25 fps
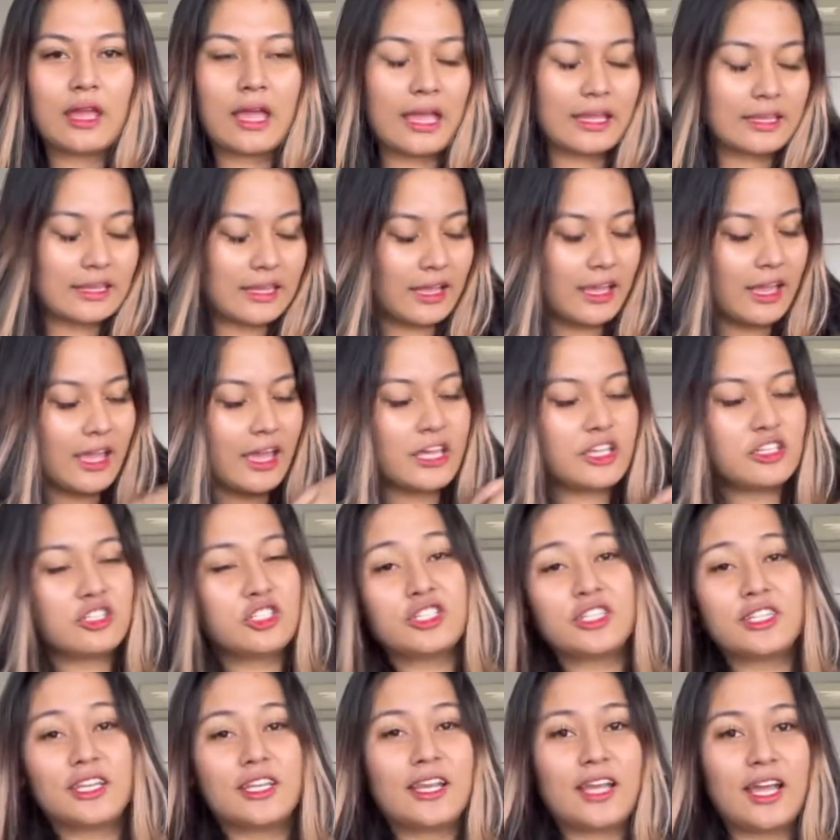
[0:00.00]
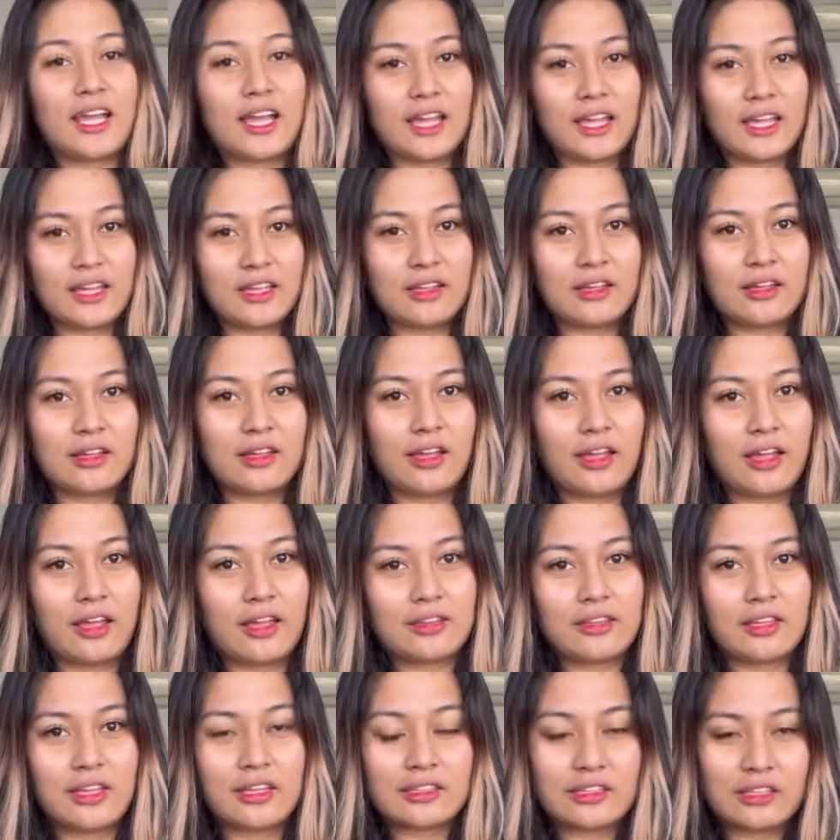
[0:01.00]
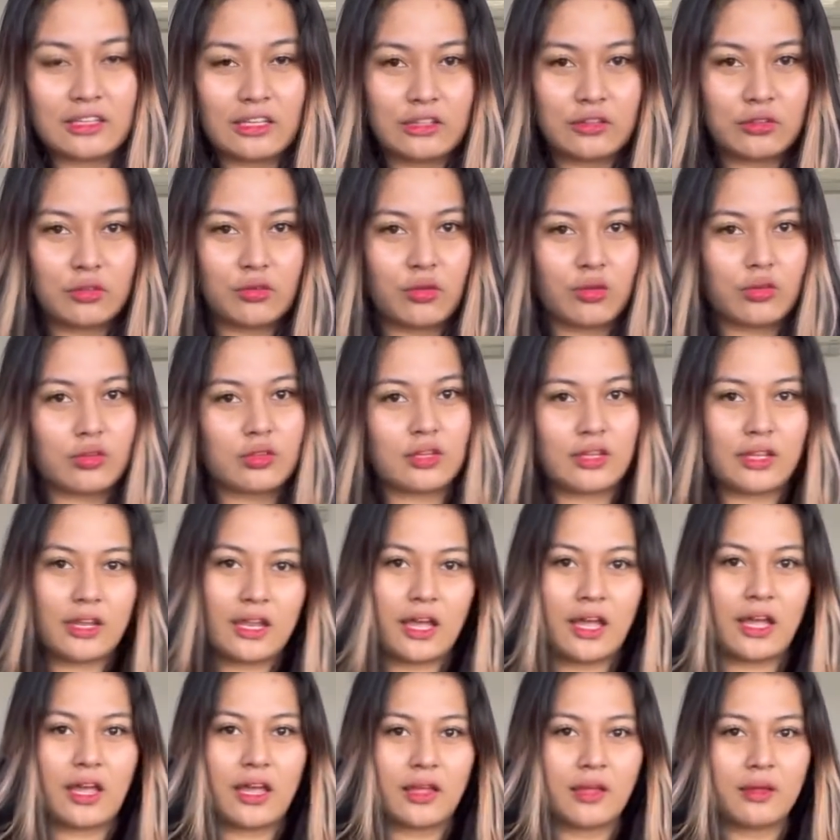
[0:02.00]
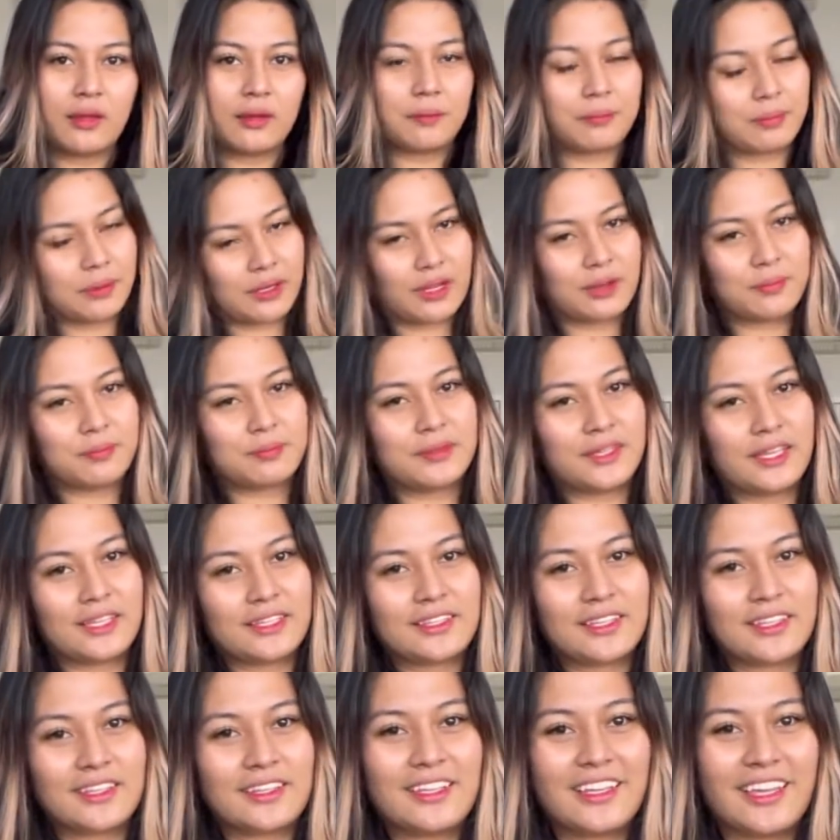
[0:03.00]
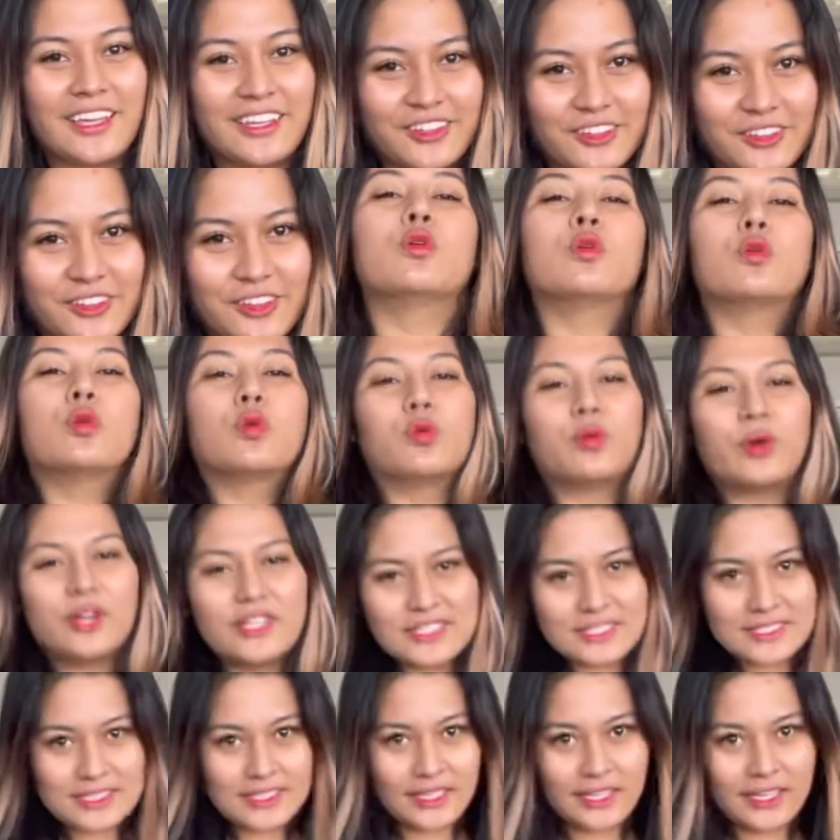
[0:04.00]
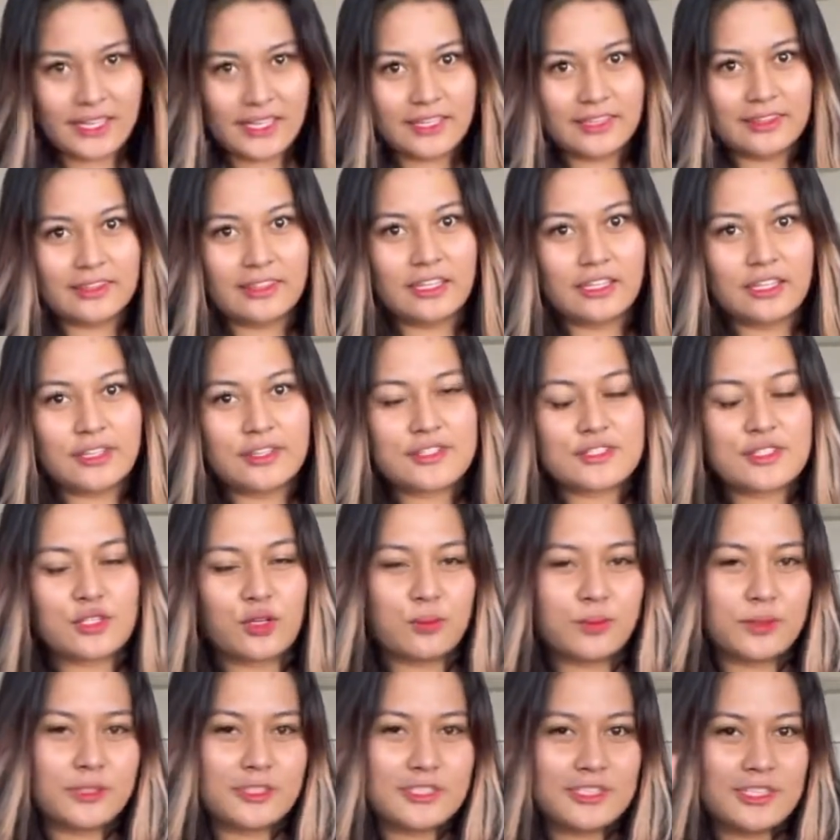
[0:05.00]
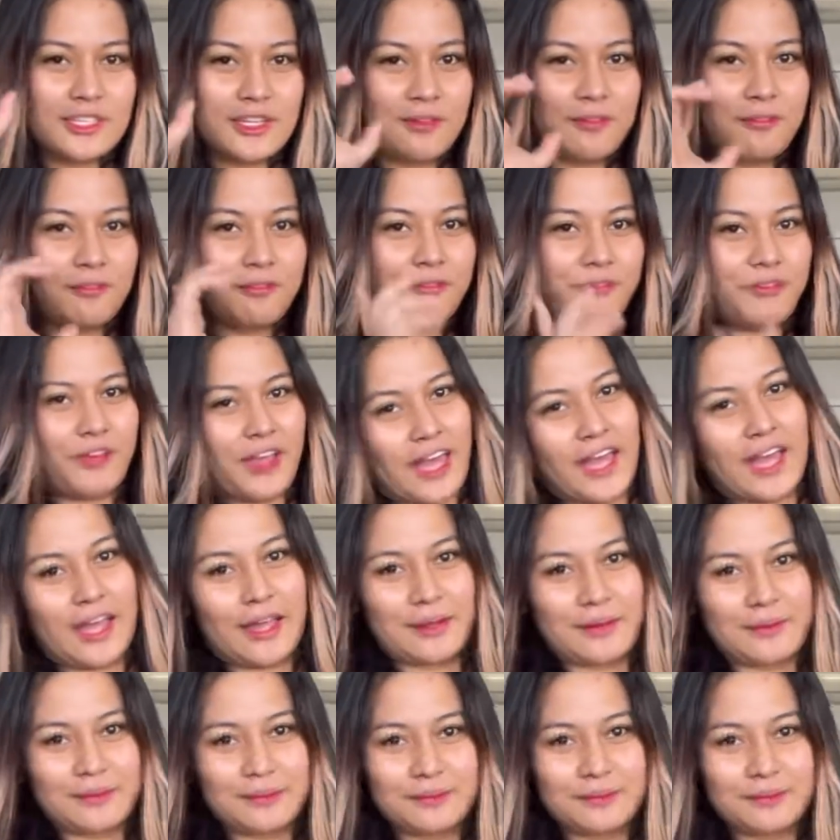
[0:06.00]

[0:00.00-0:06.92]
At ang IG nila, at ng TikTok nila para updated kayo. Once again, thank you so much, Fab.